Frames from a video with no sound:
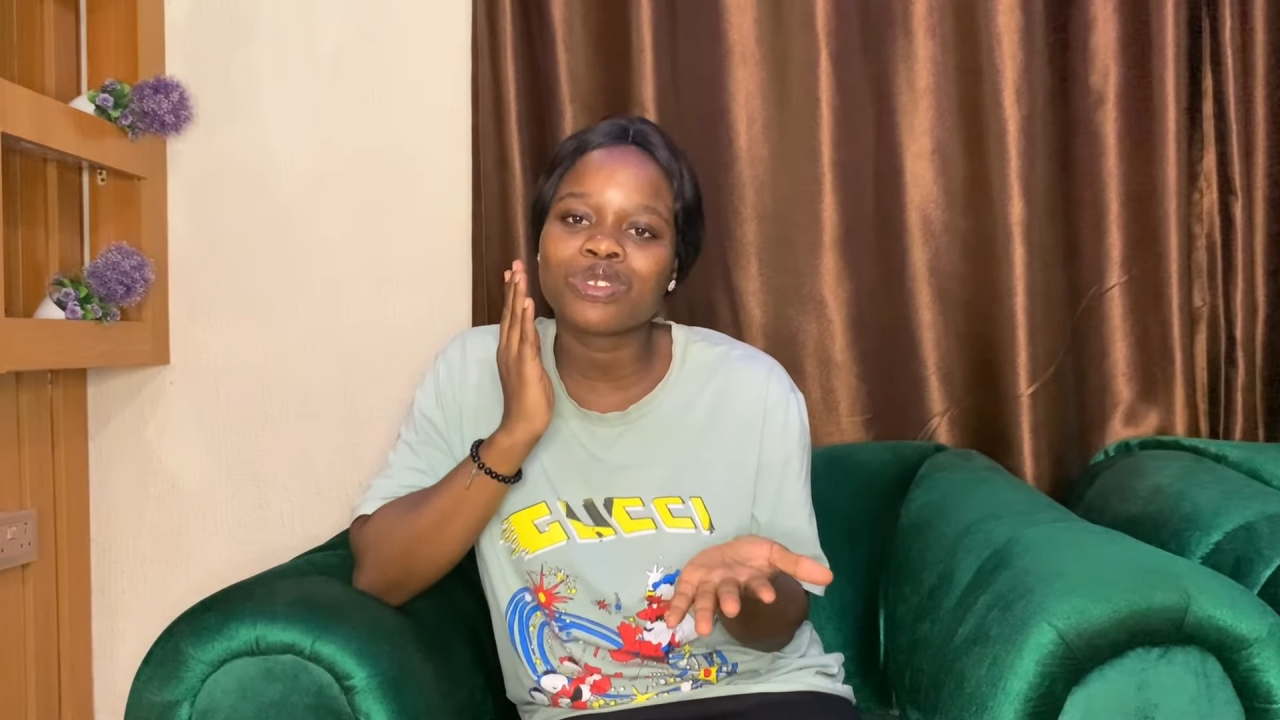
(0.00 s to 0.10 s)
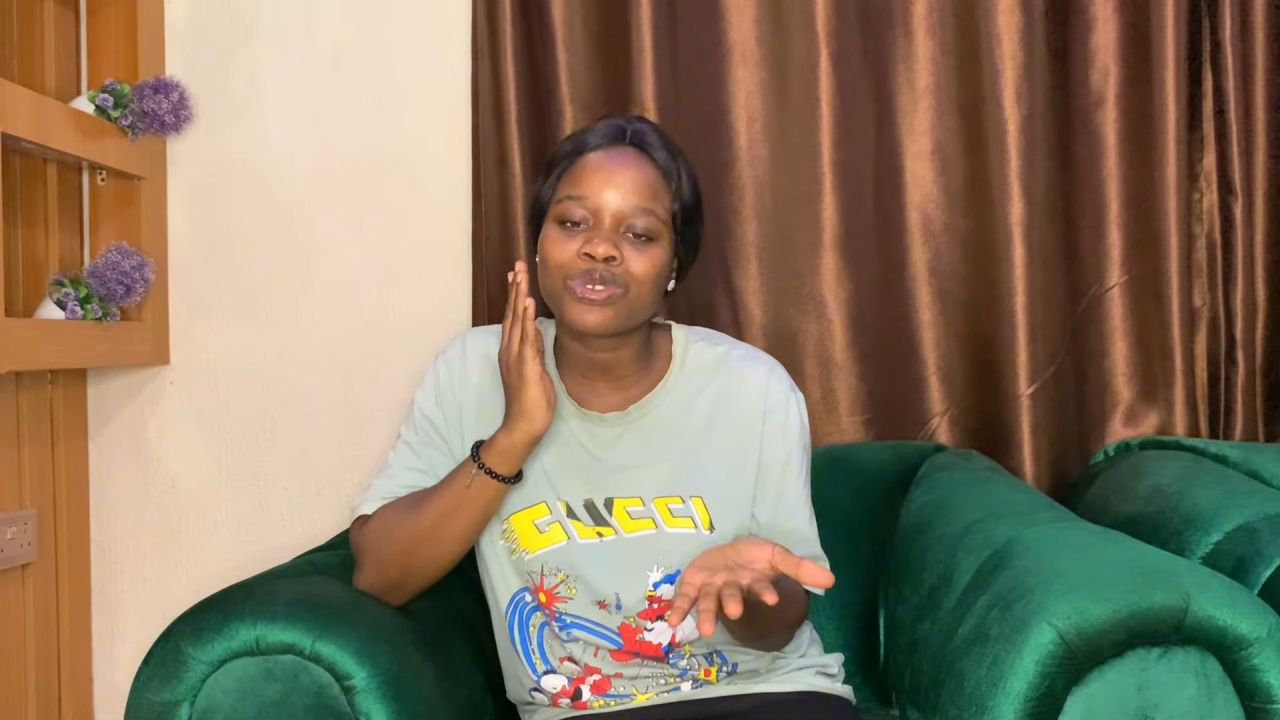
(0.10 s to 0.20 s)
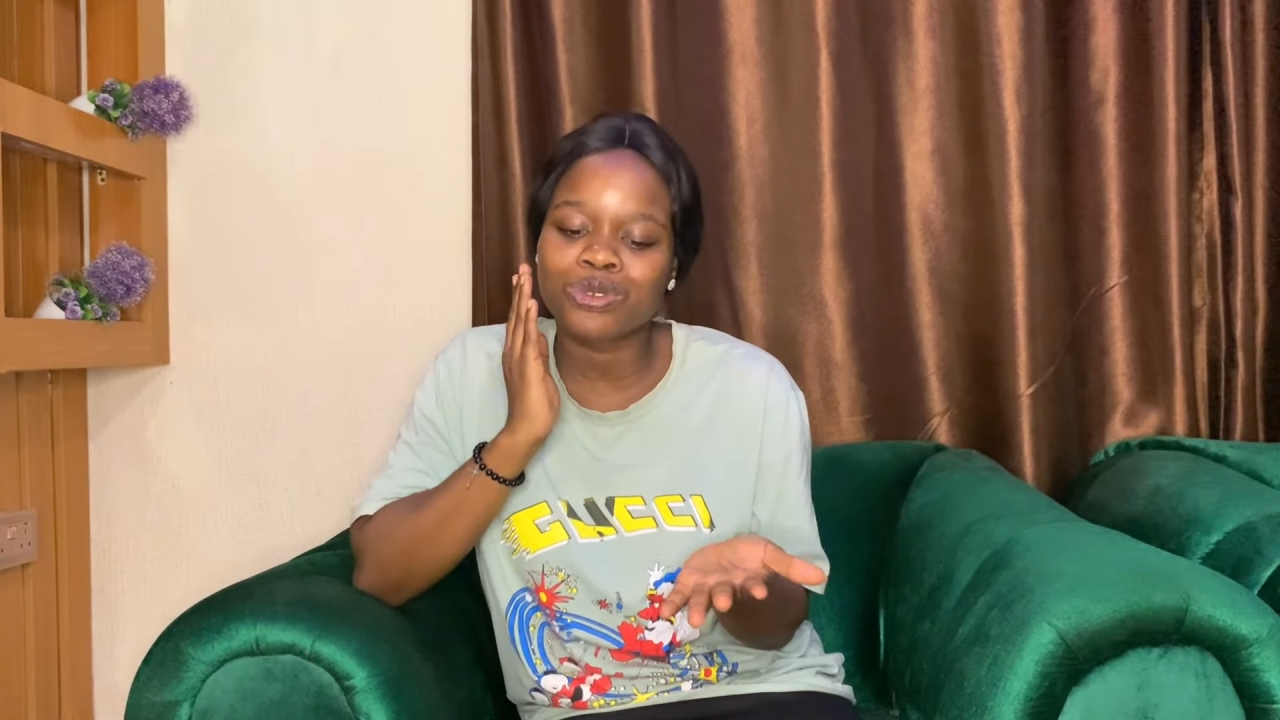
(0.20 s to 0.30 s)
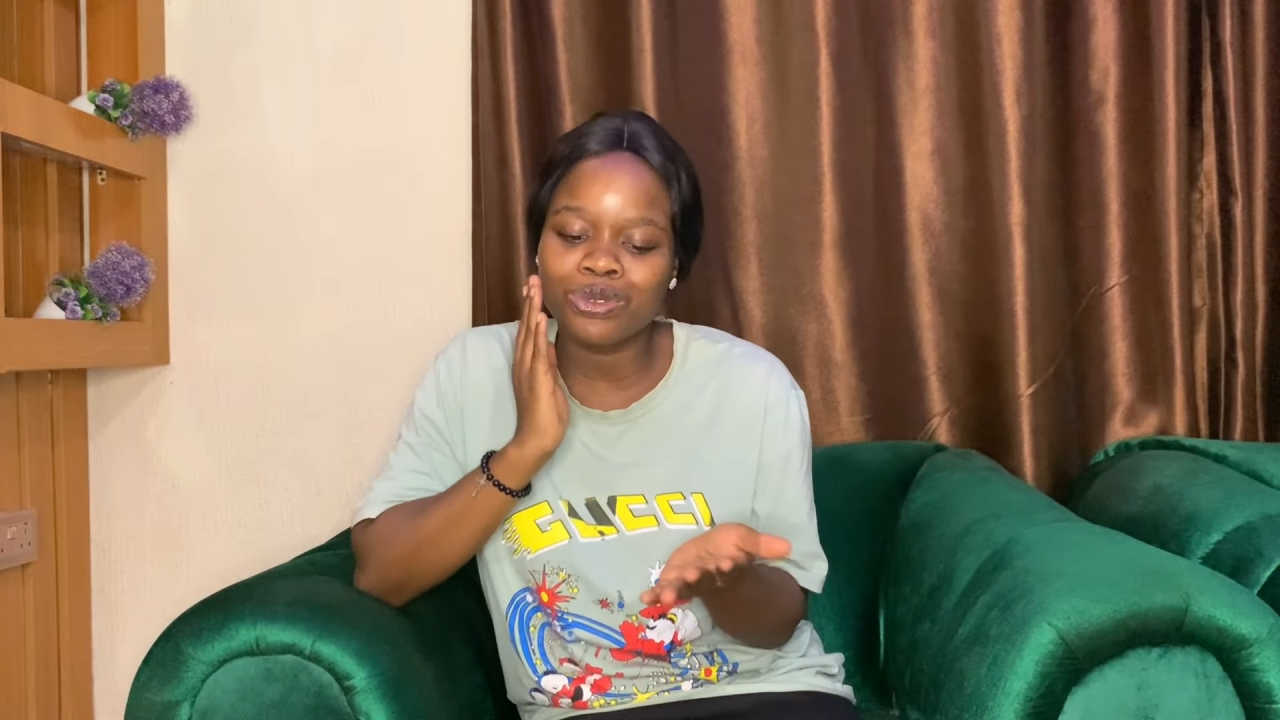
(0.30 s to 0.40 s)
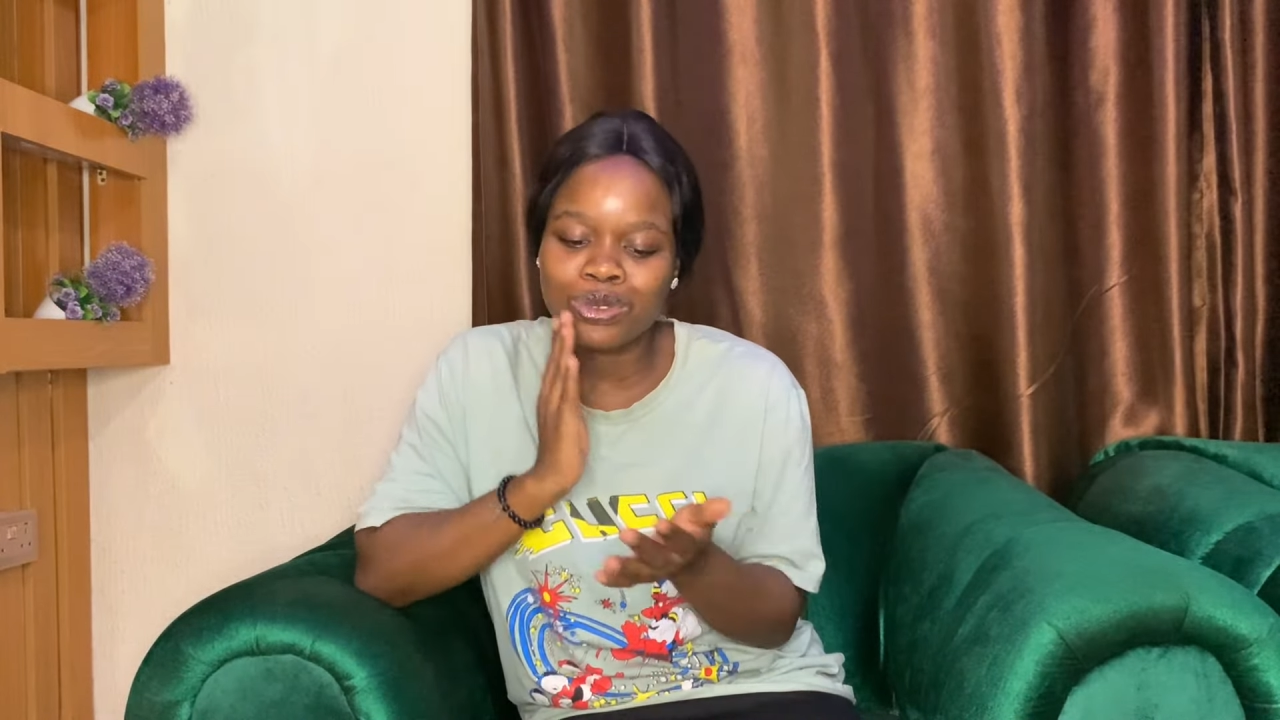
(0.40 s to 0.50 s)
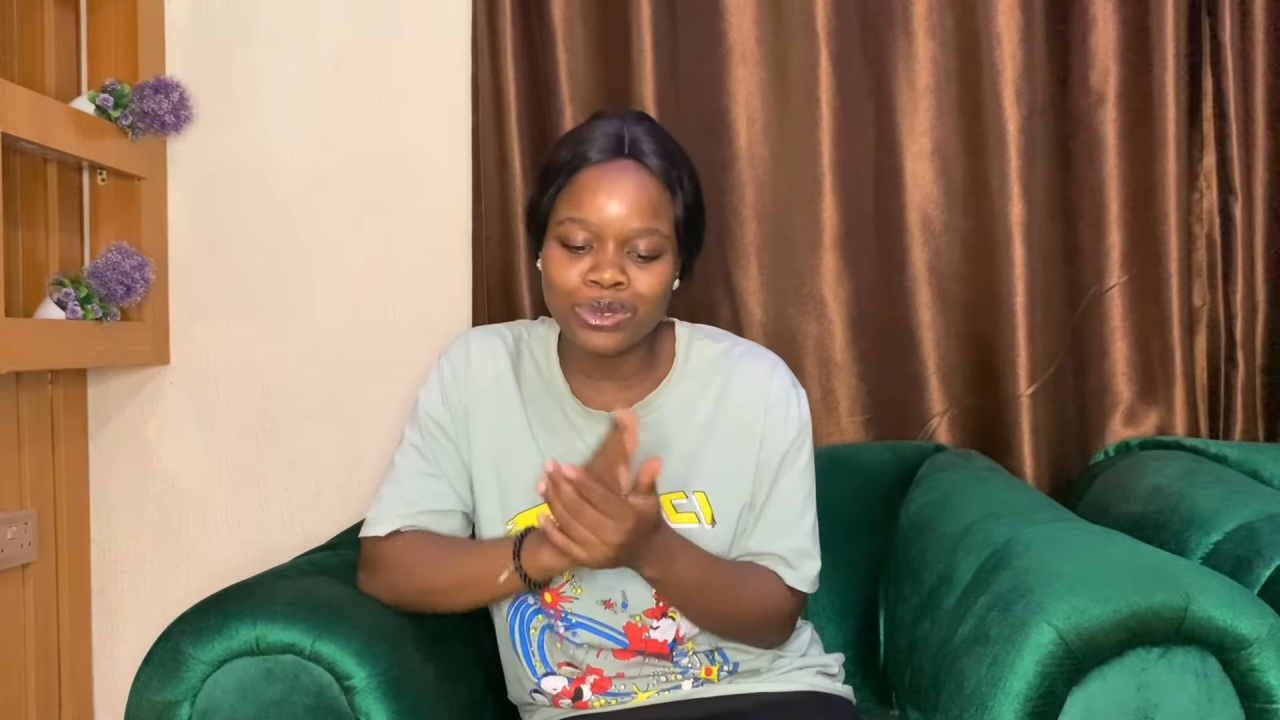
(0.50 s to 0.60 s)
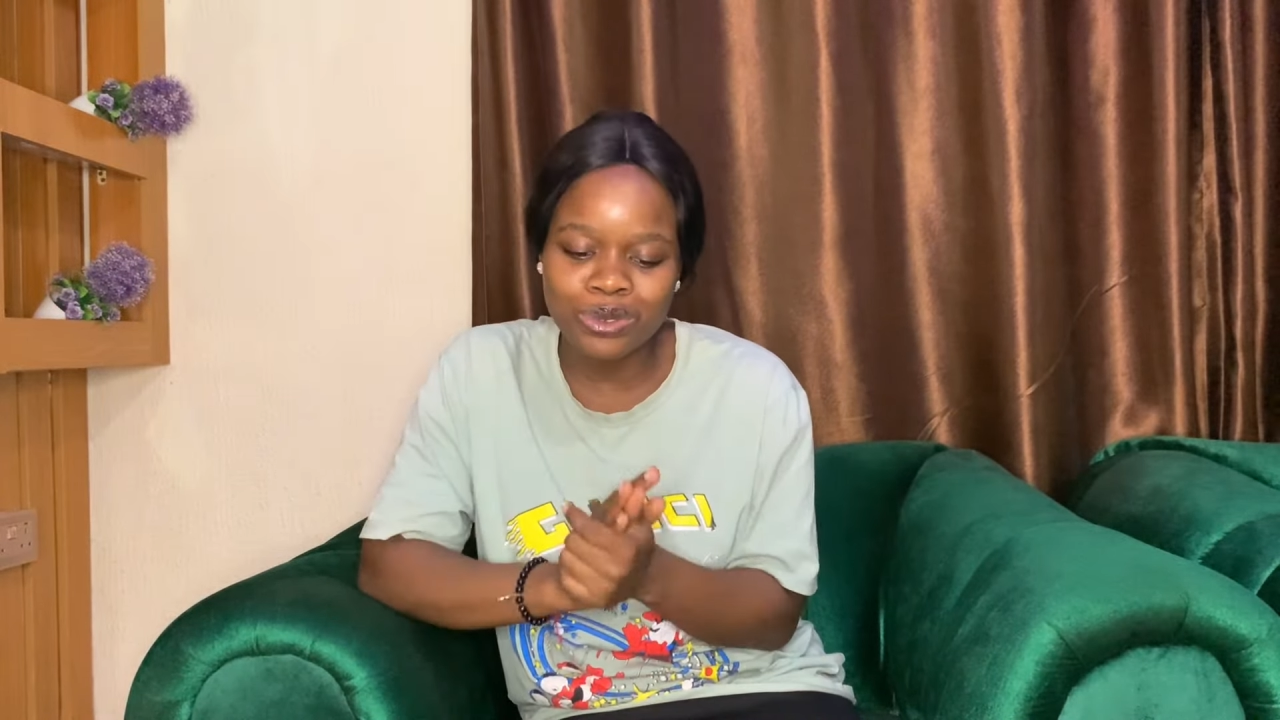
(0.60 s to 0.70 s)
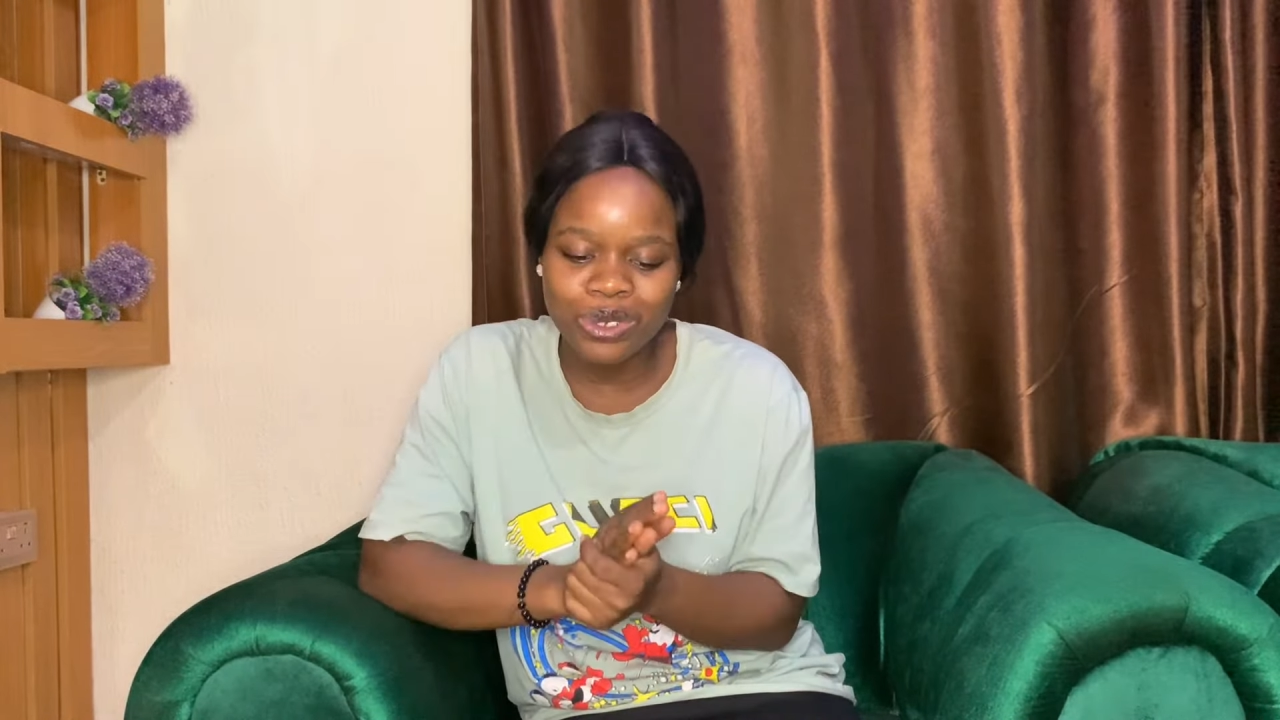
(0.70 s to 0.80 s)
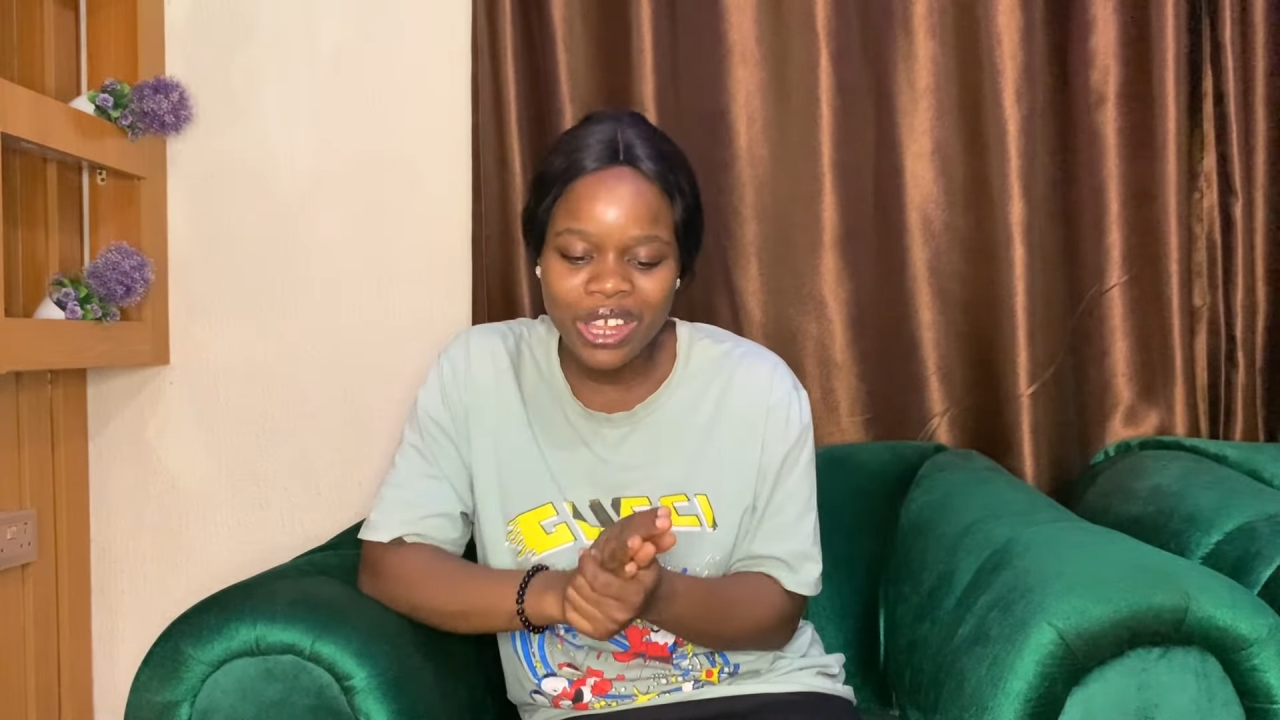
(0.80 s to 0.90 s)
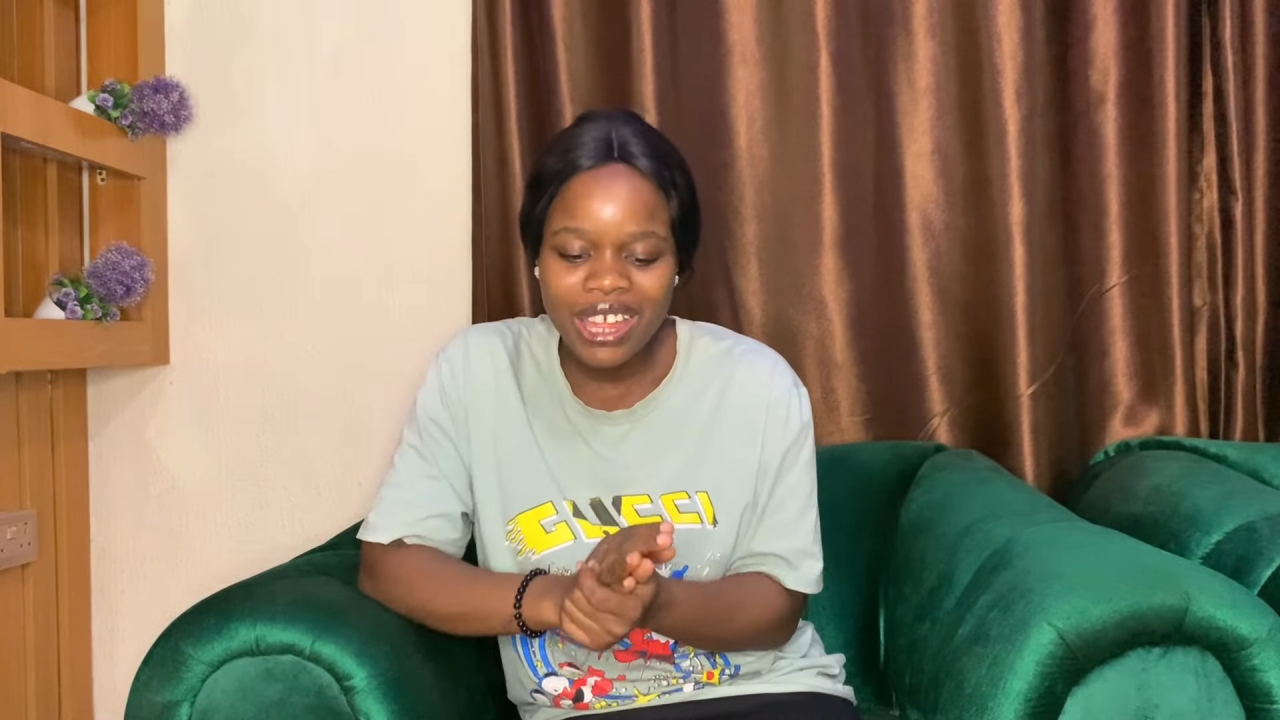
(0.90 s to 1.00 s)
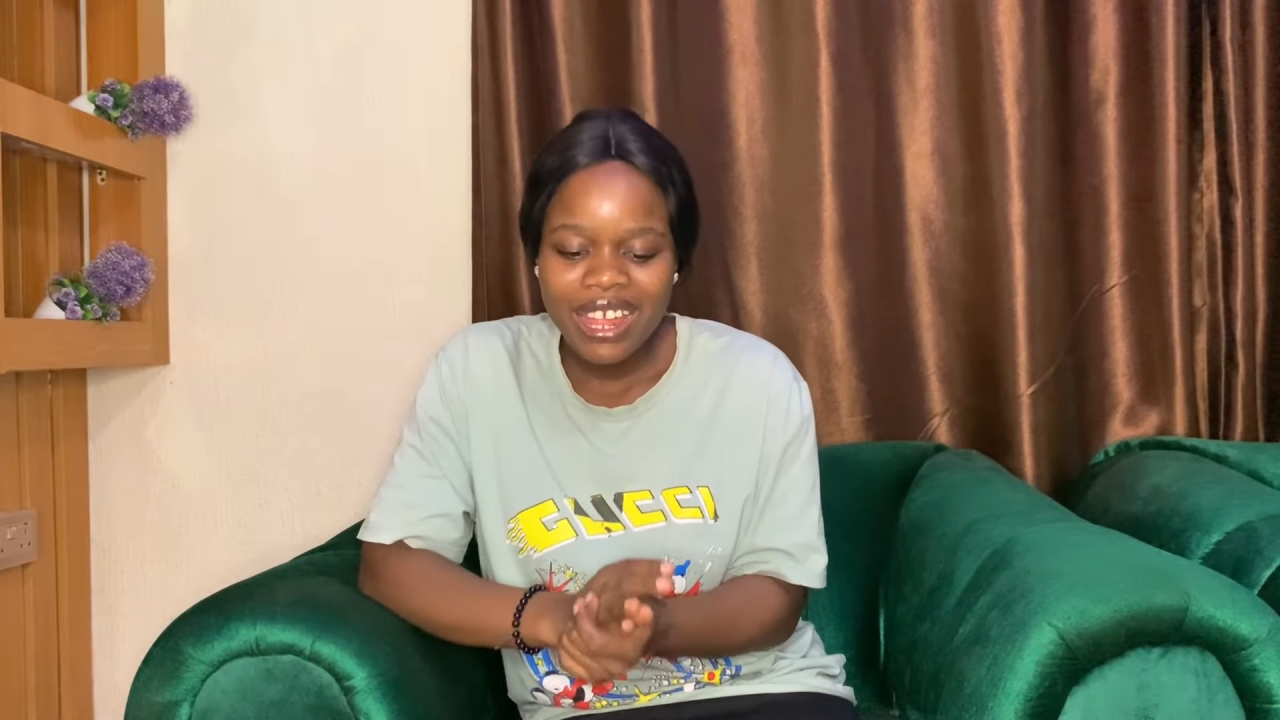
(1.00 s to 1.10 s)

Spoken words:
to do.